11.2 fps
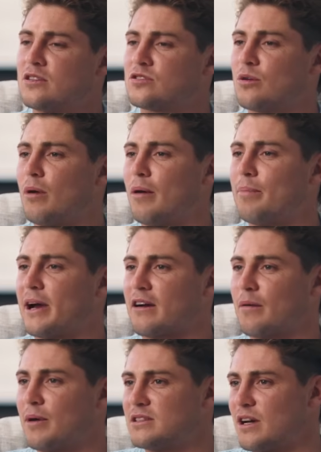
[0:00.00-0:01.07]
So my
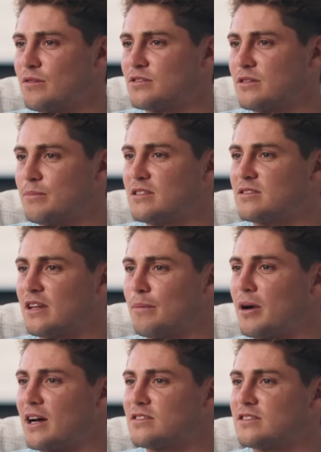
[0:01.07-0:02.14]
background, my dad was a minister, a
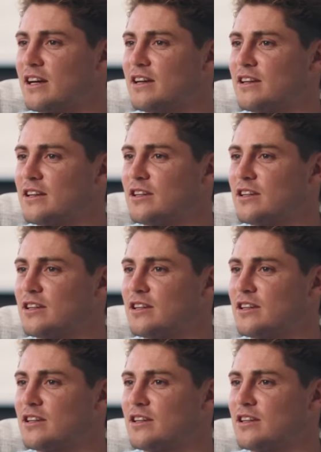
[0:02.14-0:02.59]
pastor.